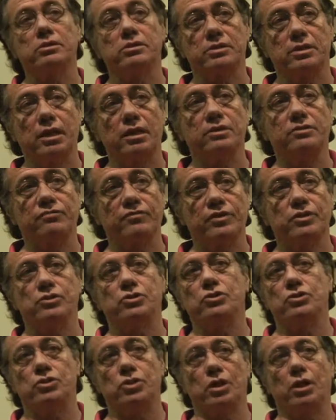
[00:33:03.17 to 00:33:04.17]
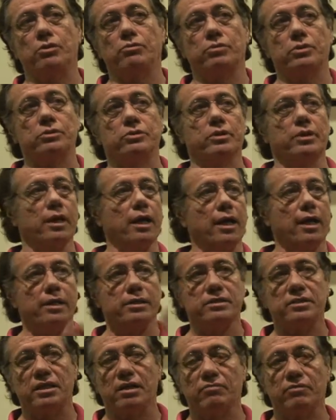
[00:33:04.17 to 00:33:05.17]
science fiction genre to the
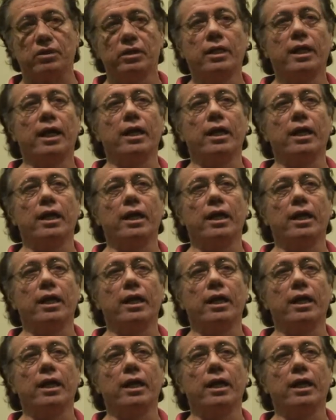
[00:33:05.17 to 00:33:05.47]
highest level.